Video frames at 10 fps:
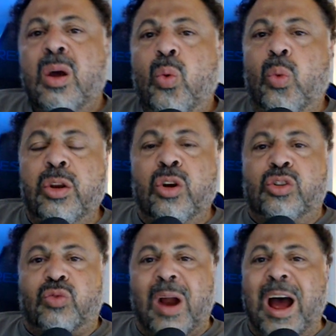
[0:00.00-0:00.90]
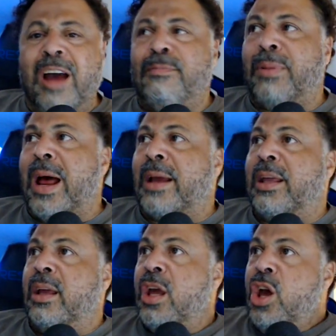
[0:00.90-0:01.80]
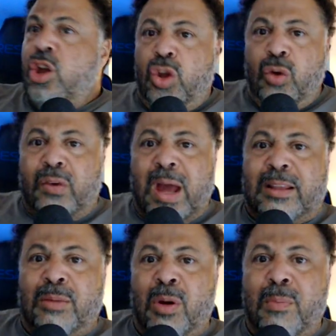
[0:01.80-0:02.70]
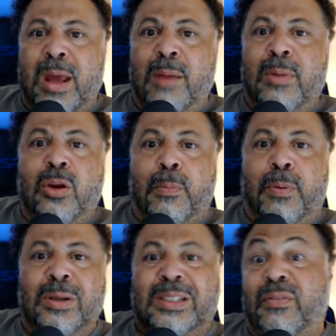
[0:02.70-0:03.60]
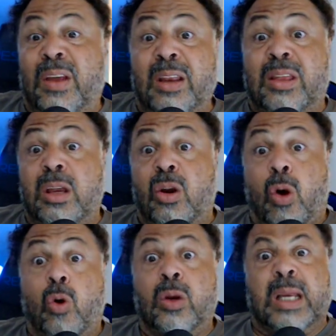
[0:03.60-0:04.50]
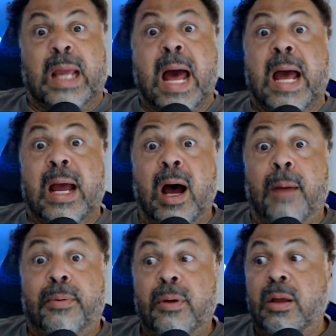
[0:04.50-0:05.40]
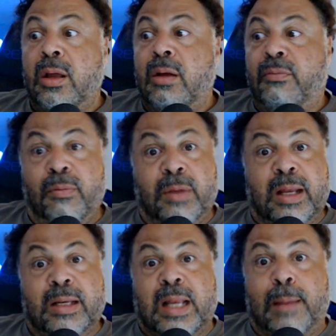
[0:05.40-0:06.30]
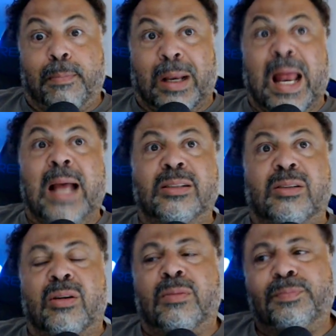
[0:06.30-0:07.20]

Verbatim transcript: When you're drive blocking, you've got the momentum and you're pushing. If anything, you're holding the guy up from getting, like, plastered.